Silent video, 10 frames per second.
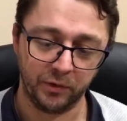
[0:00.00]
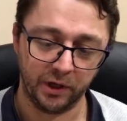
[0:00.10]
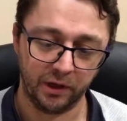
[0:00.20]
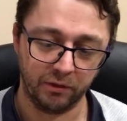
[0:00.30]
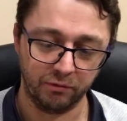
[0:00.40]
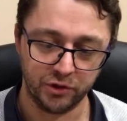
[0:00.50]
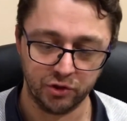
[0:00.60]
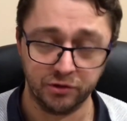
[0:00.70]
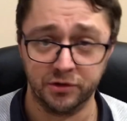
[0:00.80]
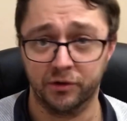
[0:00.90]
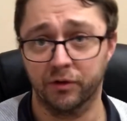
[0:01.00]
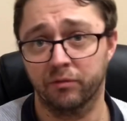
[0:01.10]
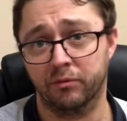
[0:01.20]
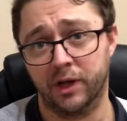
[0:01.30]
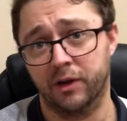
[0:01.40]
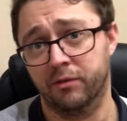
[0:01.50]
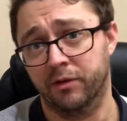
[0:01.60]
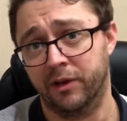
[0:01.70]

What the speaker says: Yeah, the reducers and kind of